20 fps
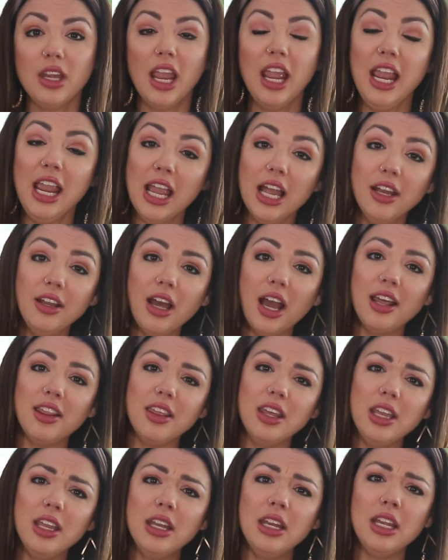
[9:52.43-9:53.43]
And I
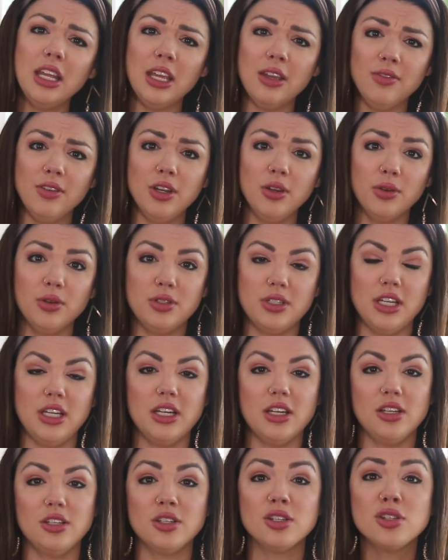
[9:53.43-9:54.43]
think an evening
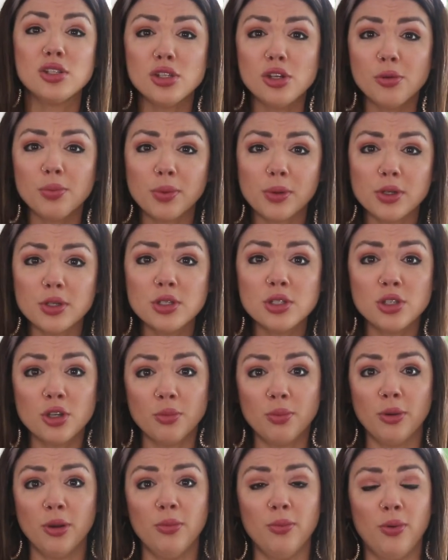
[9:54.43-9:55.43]
routine is super,
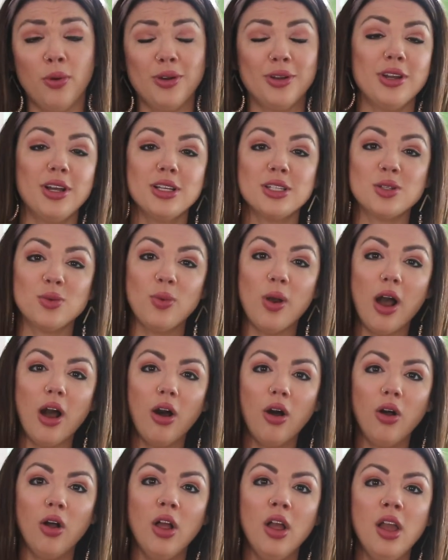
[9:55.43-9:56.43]
super important as
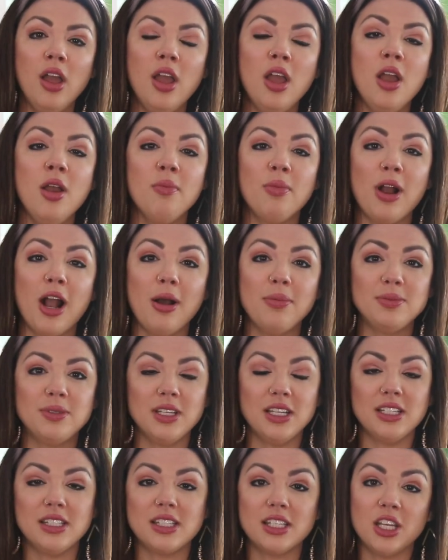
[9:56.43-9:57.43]
well. Perhaps
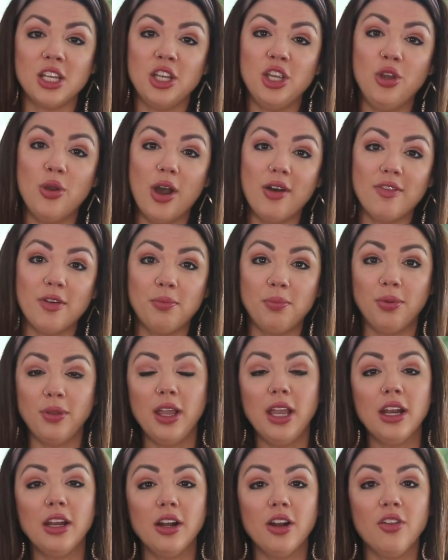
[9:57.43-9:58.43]
it's you have a
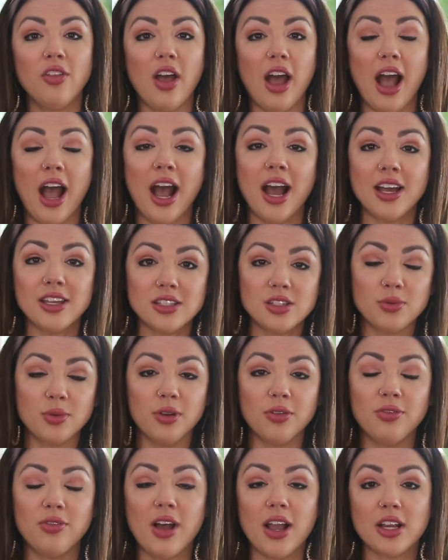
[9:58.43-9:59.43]
planner that has a
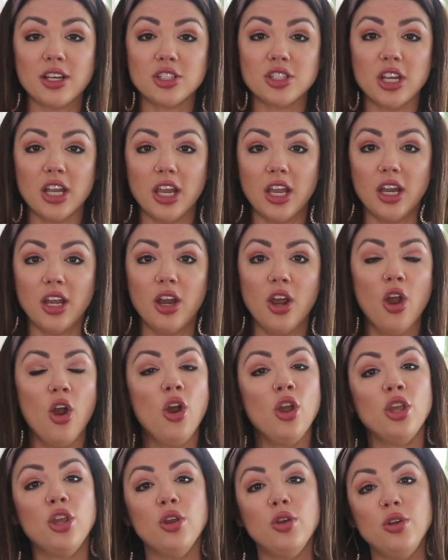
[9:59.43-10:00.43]
reflection,
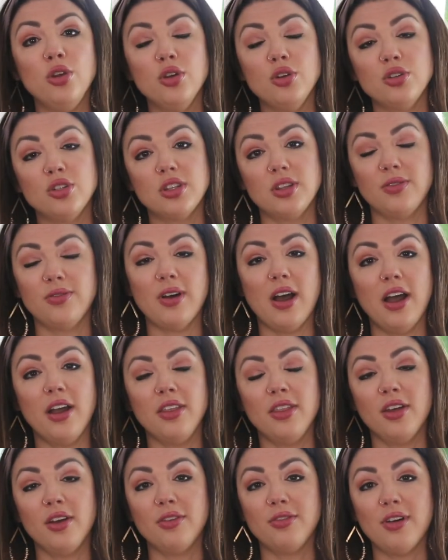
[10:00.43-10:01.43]
you use the
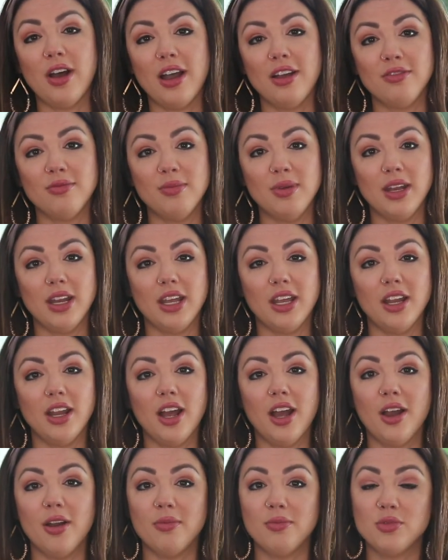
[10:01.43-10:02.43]
5-minute
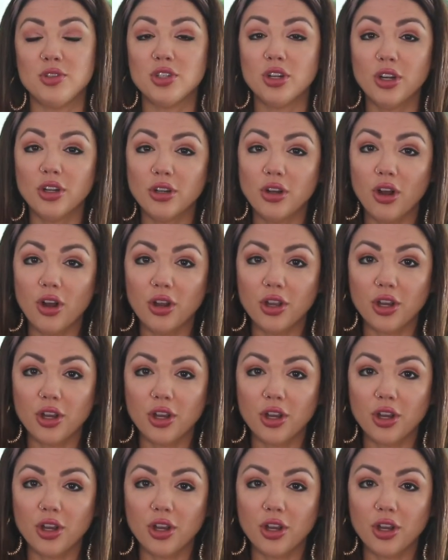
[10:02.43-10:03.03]
journal,